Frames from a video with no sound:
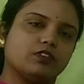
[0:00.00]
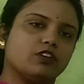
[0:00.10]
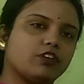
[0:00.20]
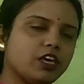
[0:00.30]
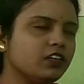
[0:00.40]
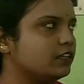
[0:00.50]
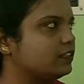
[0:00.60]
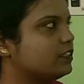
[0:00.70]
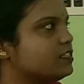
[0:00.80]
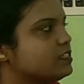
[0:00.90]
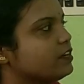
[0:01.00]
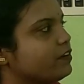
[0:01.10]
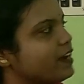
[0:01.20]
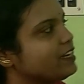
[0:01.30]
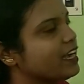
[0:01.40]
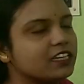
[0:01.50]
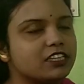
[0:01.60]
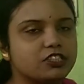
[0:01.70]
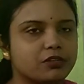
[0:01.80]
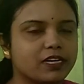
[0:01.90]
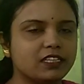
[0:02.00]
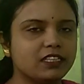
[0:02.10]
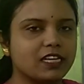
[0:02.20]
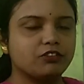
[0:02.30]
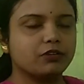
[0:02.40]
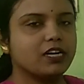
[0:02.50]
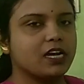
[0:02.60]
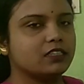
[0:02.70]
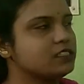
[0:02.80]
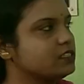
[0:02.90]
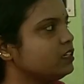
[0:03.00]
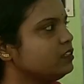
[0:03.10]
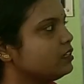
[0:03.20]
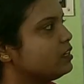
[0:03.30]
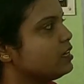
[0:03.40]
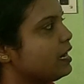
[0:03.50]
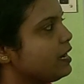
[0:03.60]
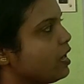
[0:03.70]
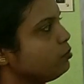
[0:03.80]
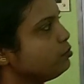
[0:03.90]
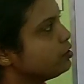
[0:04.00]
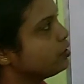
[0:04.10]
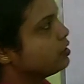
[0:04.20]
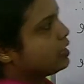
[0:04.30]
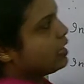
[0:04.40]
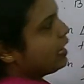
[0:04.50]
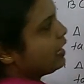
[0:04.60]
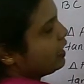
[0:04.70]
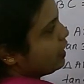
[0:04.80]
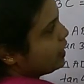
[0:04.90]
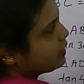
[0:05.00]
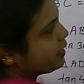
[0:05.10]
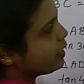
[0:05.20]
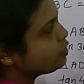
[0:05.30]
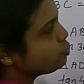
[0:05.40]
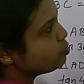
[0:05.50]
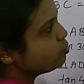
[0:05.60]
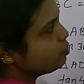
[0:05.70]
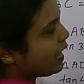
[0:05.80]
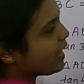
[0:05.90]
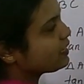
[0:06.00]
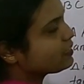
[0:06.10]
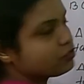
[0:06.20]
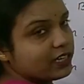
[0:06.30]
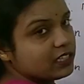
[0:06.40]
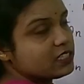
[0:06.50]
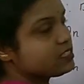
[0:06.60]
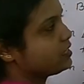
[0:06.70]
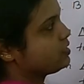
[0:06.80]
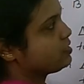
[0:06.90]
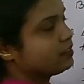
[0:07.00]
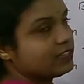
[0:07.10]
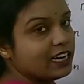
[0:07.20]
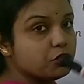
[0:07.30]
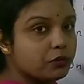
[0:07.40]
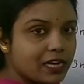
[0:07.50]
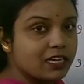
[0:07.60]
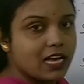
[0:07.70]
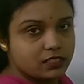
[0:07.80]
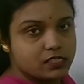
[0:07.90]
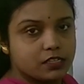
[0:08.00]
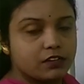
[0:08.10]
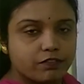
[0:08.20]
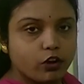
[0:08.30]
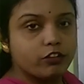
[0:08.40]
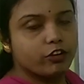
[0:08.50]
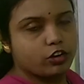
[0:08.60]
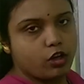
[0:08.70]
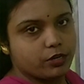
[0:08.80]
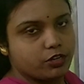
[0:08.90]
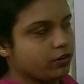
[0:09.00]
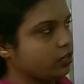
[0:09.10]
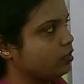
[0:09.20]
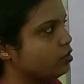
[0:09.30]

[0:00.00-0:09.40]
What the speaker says: Okay, this is a right angle triangle that you can understand. Now there are two triangles in it that you can consider for trigonometry.